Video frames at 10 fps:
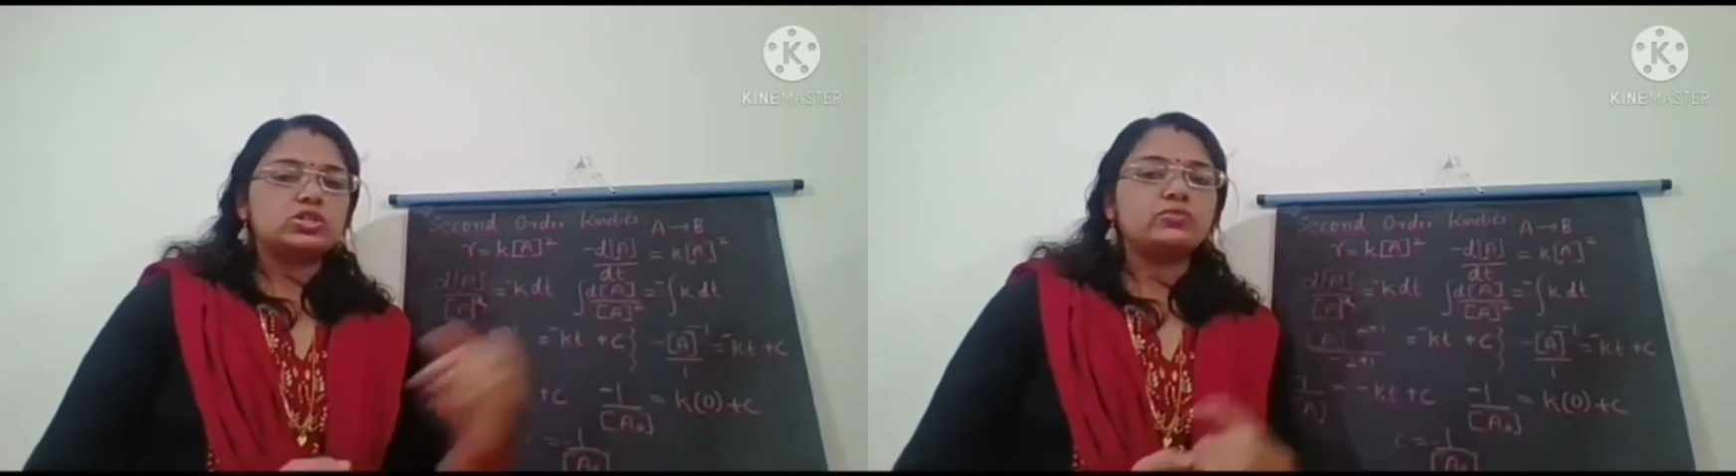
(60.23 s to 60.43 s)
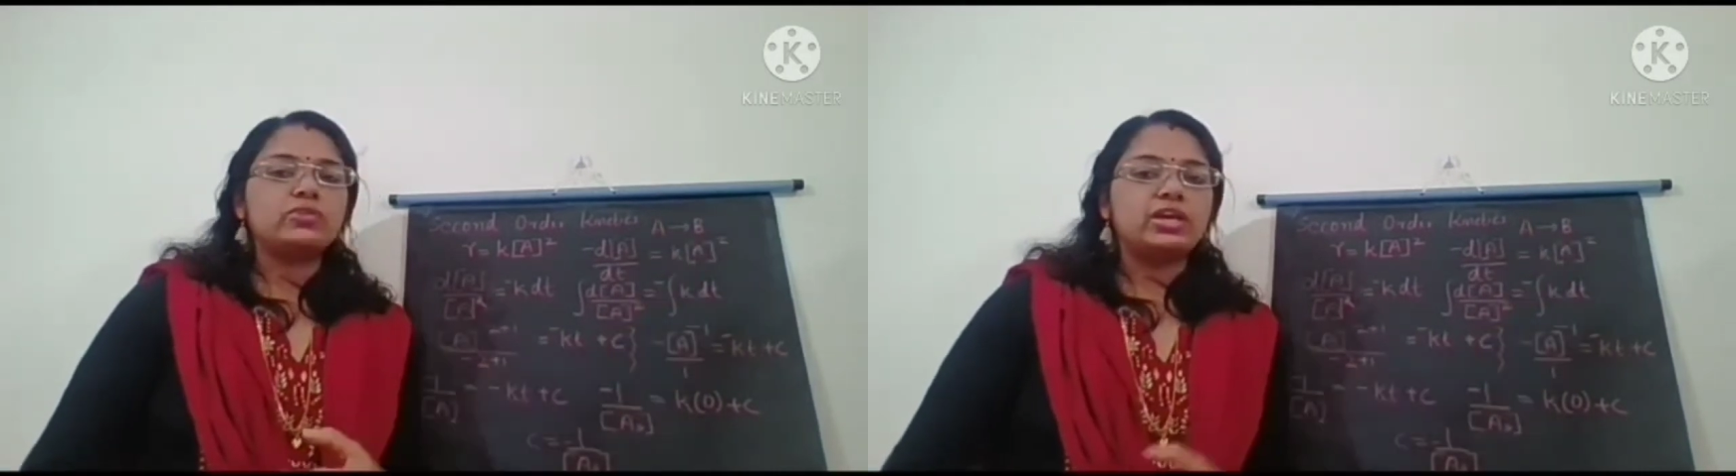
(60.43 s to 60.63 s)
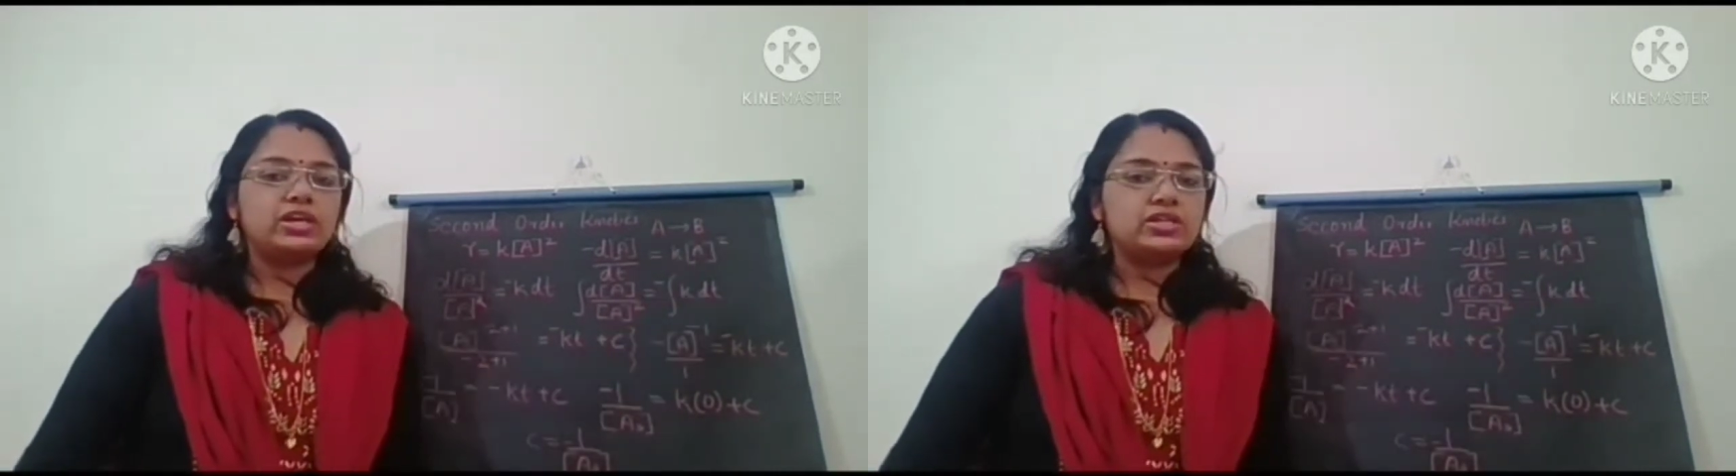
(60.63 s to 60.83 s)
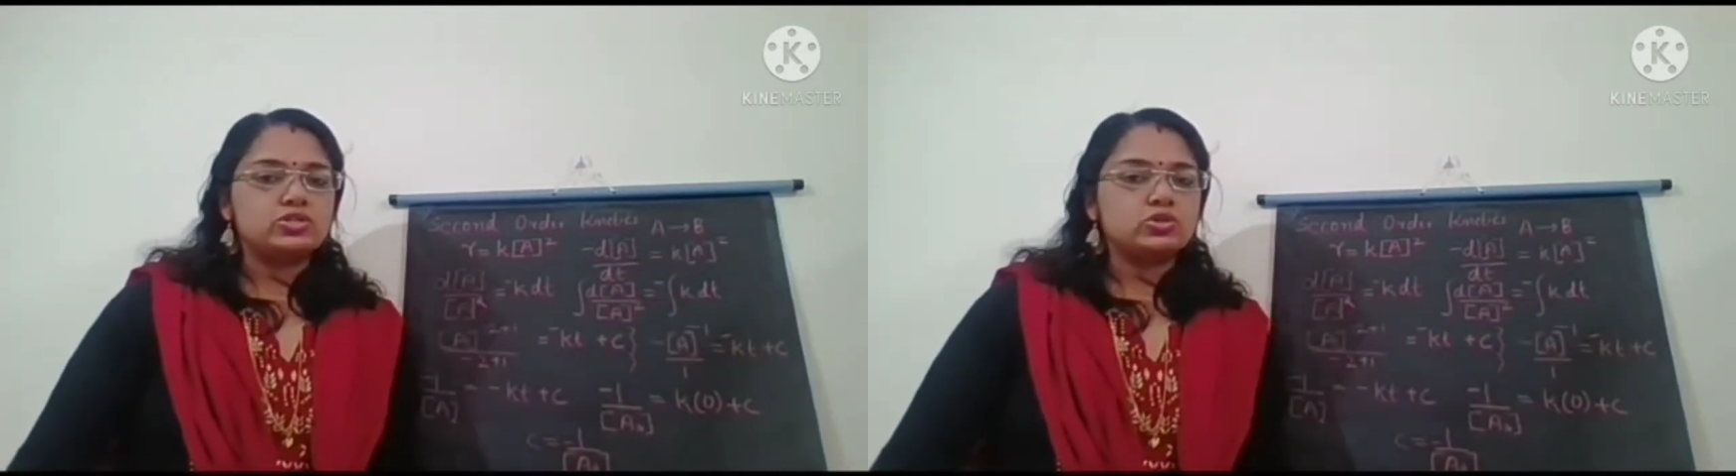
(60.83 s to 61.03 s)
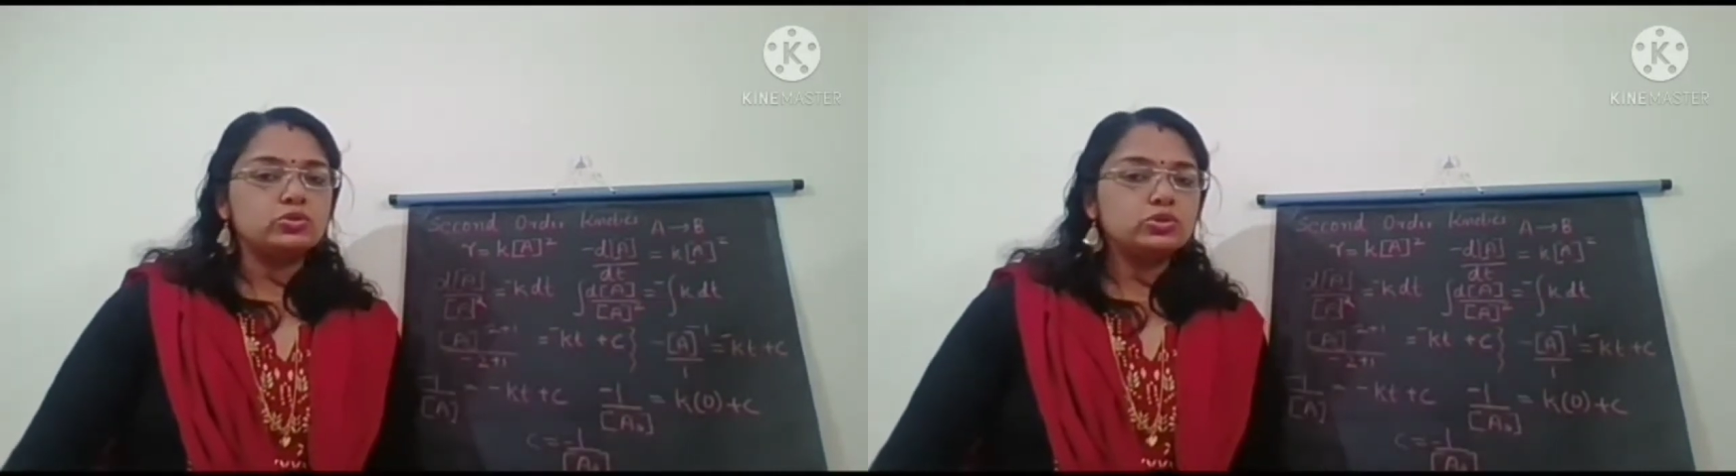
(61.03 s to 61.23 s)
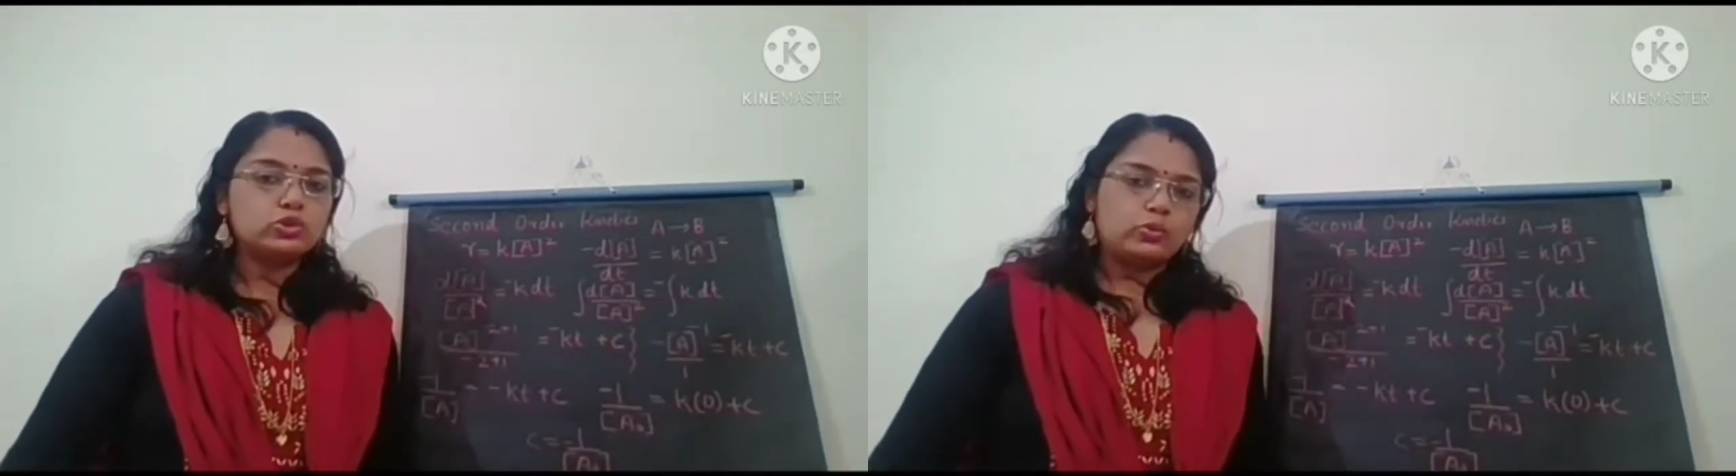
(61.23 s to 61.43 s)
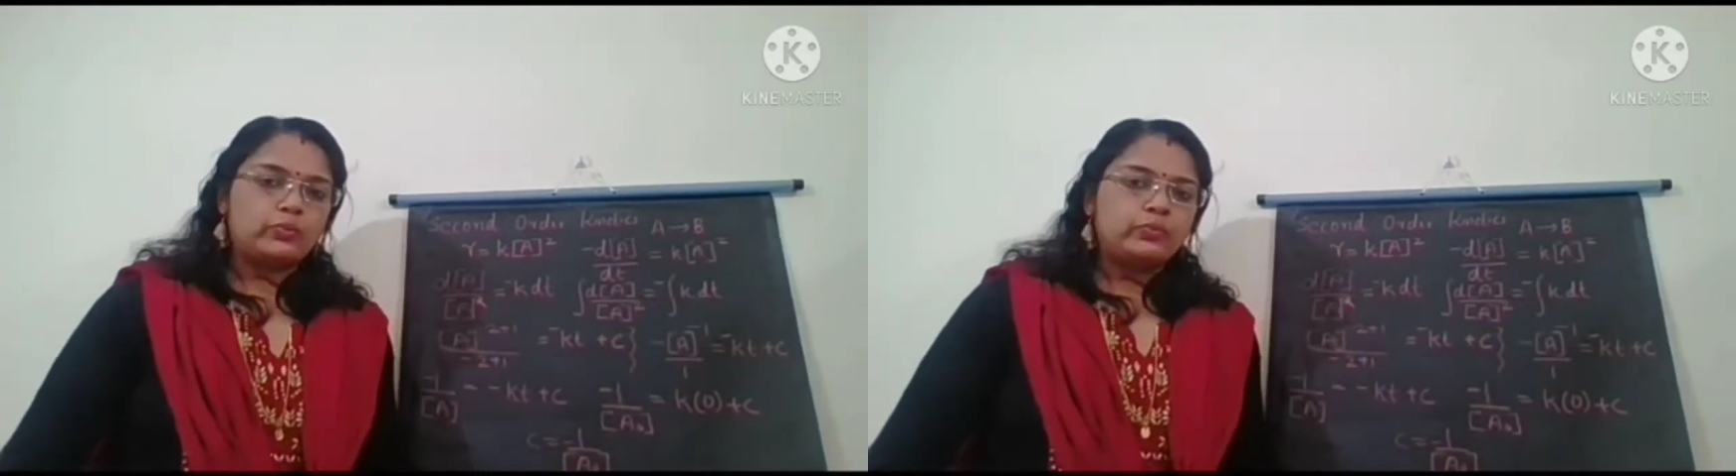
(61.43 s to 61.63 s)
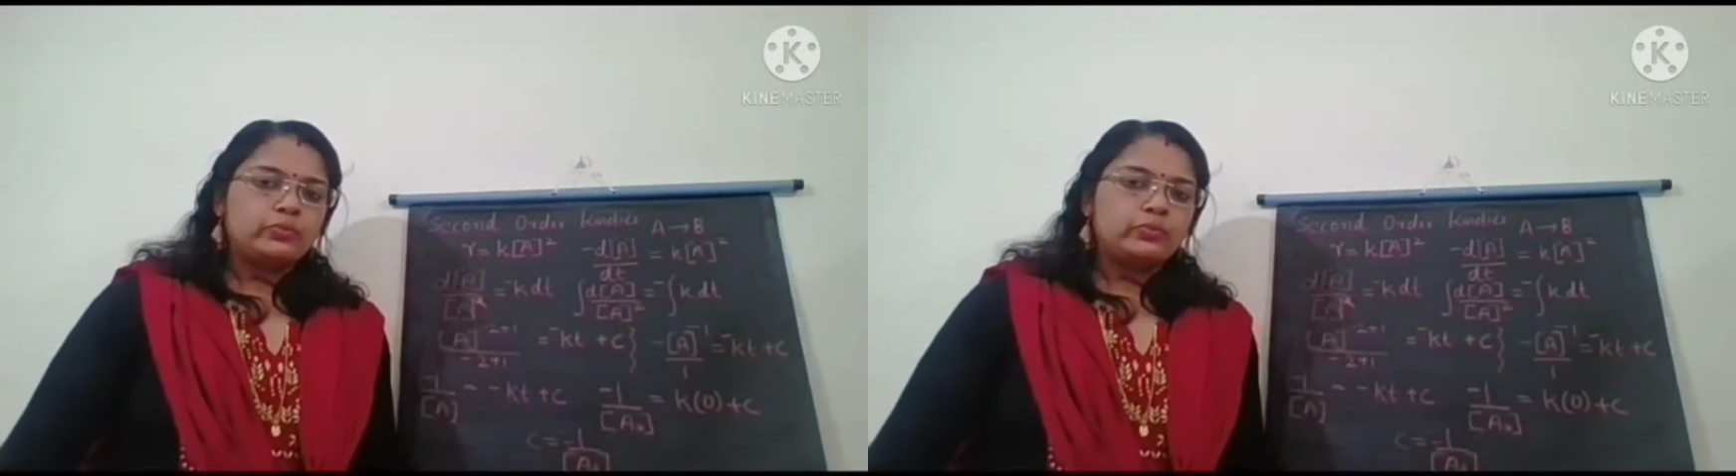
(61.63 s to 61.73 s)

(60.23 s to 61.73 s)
of A raised to 2.